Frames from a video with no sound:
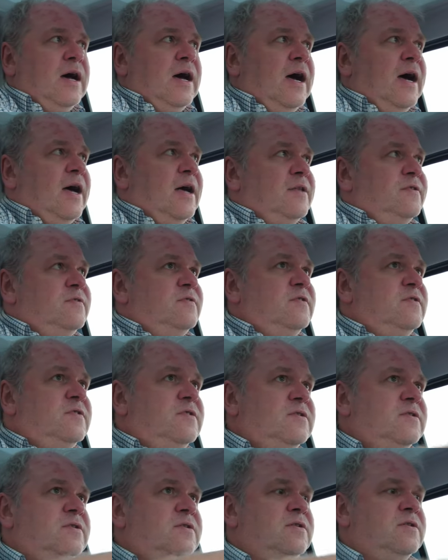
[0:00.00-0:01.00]

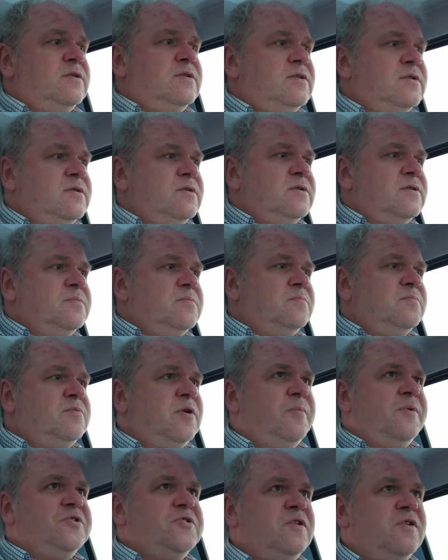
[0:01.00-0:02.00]
and
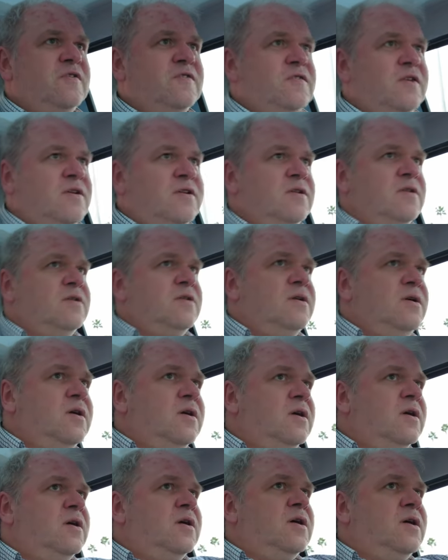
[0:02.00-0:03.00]
pop my shorts on
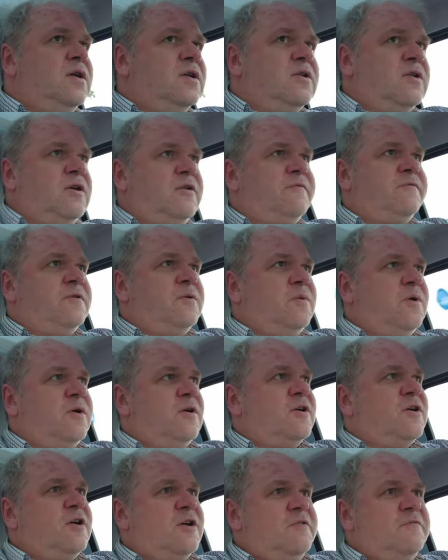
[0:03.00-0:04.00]
and go out for a
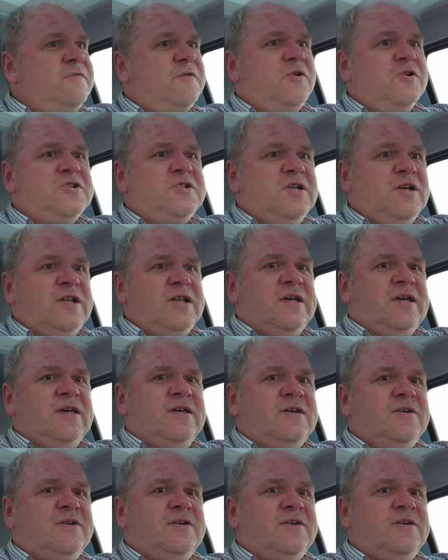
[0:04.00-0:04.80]
walk. Unfortunately,